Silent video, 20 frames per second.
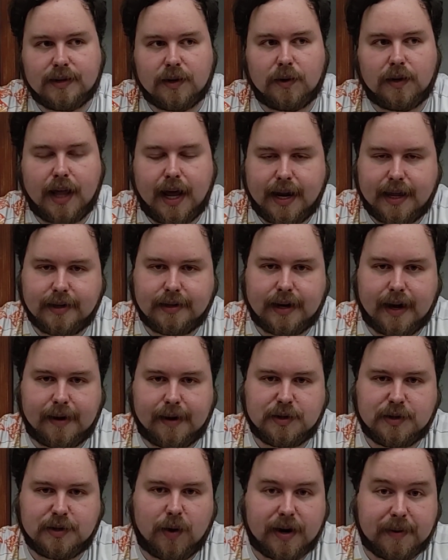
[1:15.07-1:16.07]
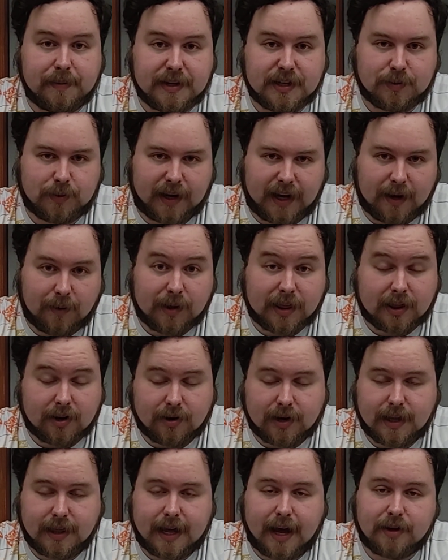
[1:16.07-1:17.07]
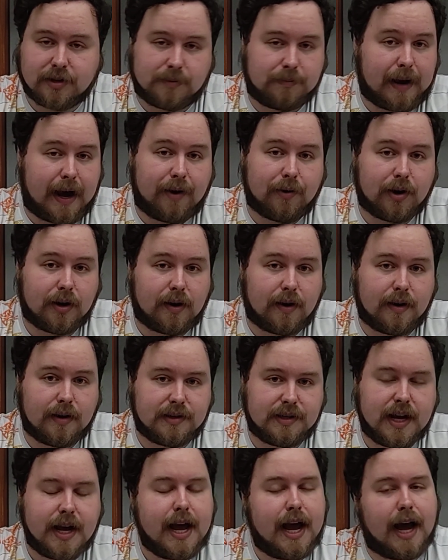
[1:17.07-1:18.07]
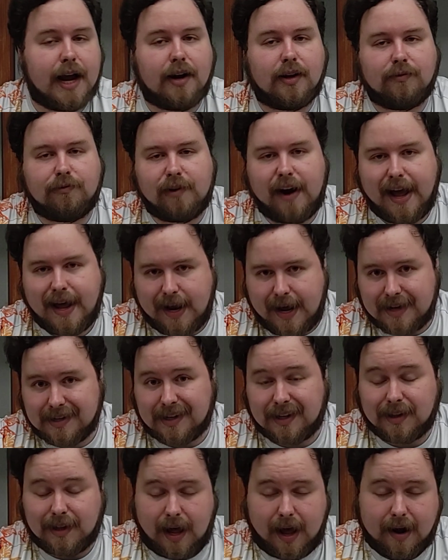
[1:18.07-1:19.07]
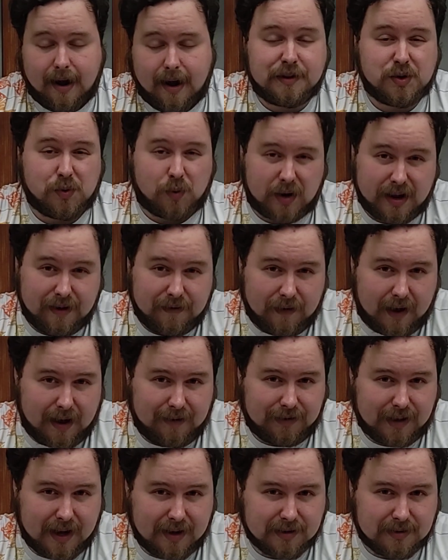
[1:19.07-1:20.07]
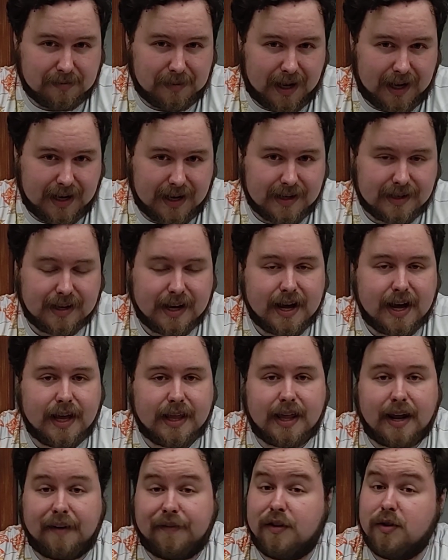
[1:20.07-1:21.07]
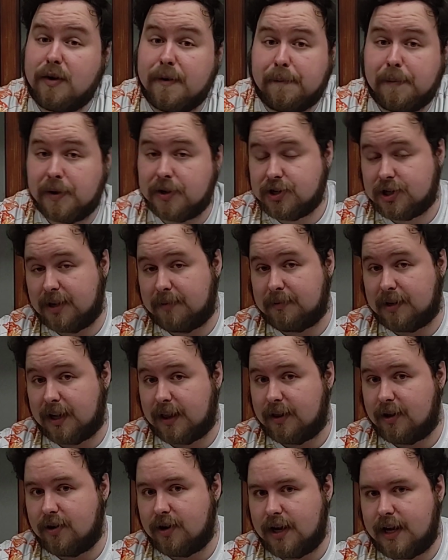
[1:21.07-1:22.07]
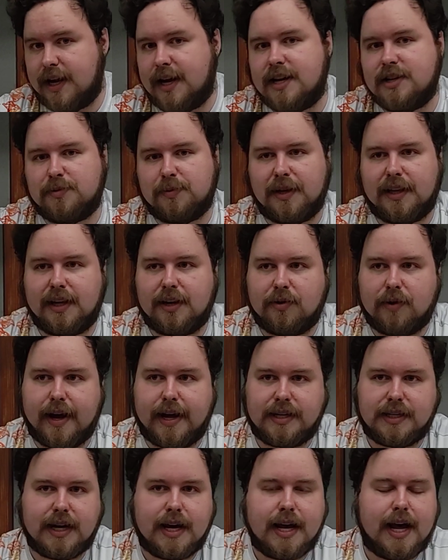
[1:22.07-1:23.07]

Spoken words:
So a lot of the times you want to be swinging with 30,000 power cards, and red has a lot of 25,000 bodies that if you could push them to 30 is really great.